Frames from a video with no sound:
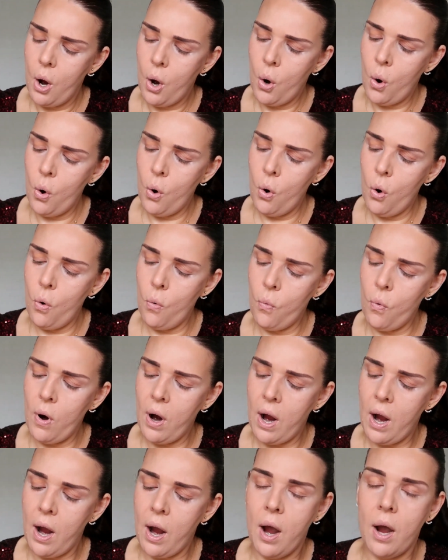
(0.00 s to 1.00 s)
Oh
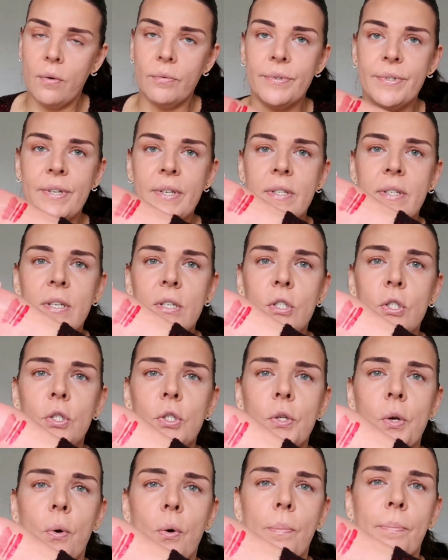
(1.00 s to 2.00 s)
wow, this is
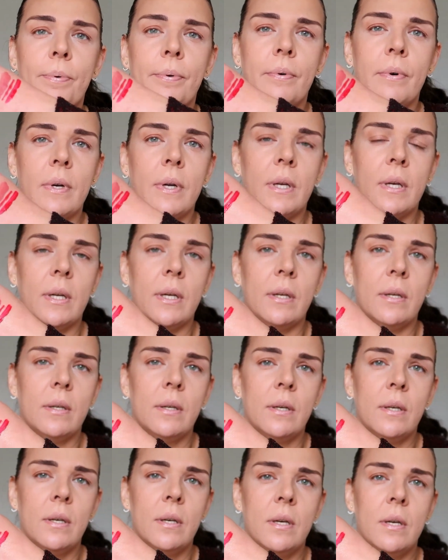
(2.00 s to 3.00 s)
so pretty.
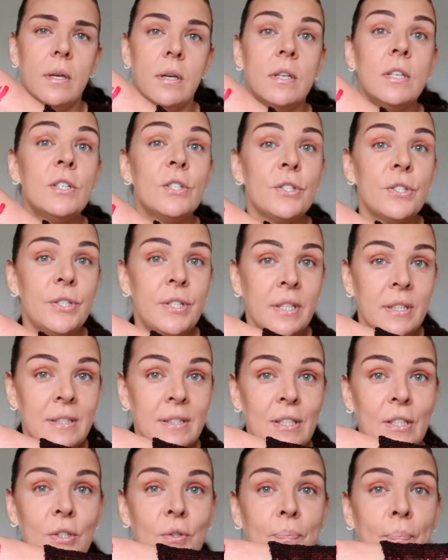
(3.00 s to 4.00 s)

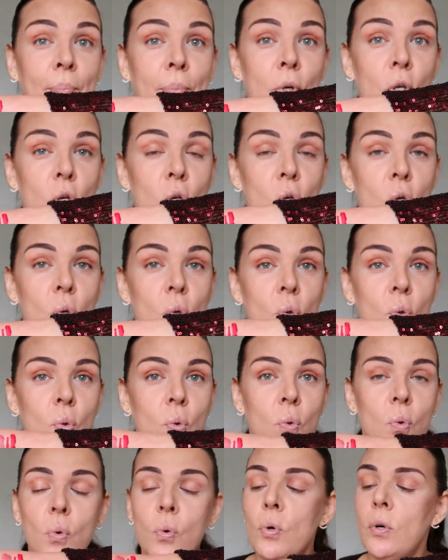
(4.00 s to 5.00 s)
This is
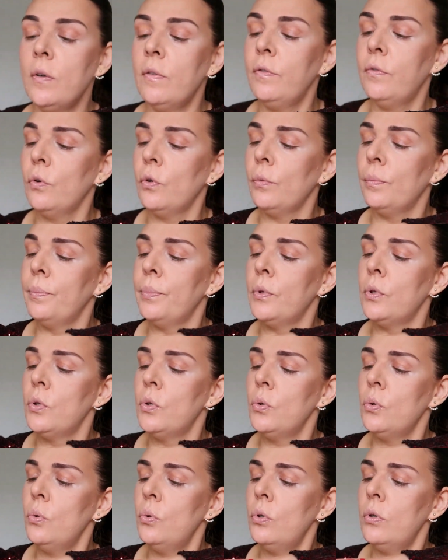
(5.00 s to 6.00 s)
beautiful
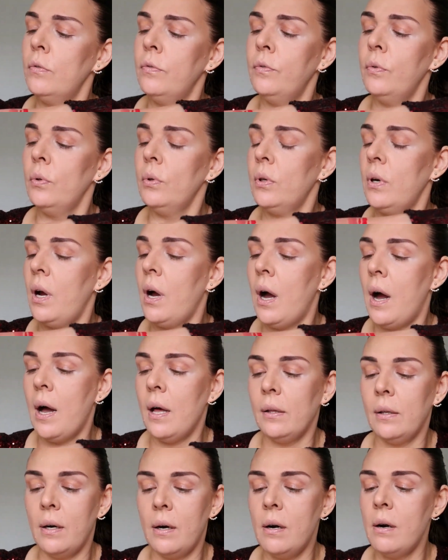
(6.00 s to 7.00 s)

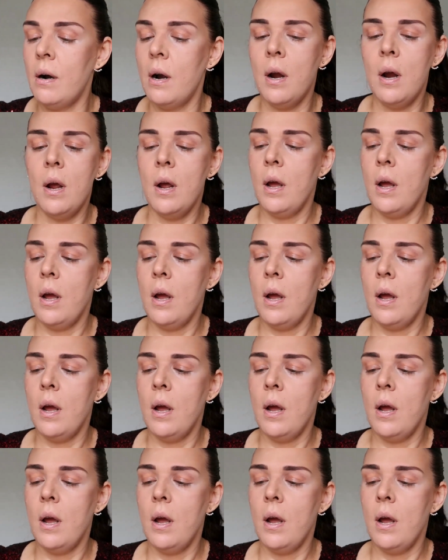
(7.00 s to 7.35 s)
color.